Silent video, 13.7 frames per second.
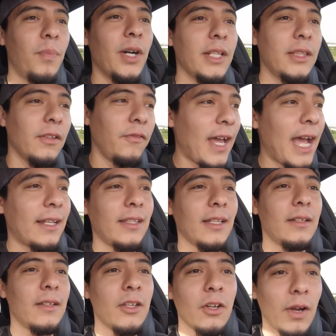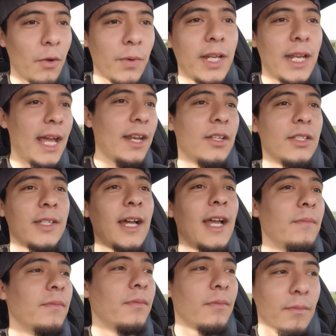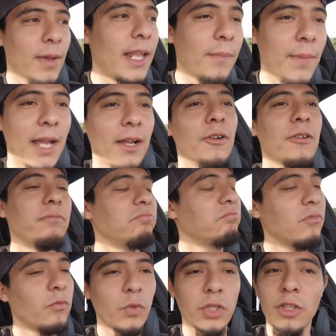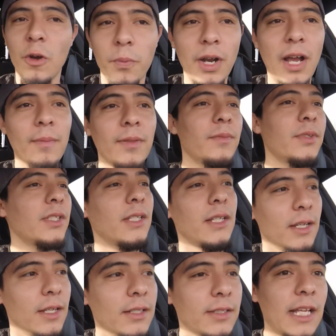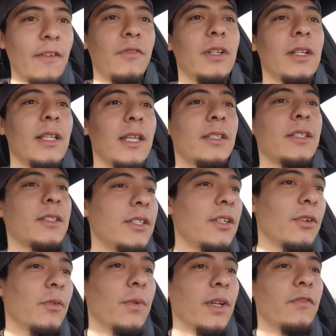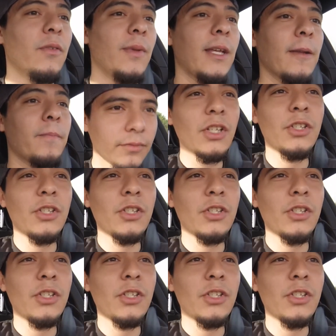but the fact that I went and had a good time, made it back home with no problems, definitely is considered a win for me.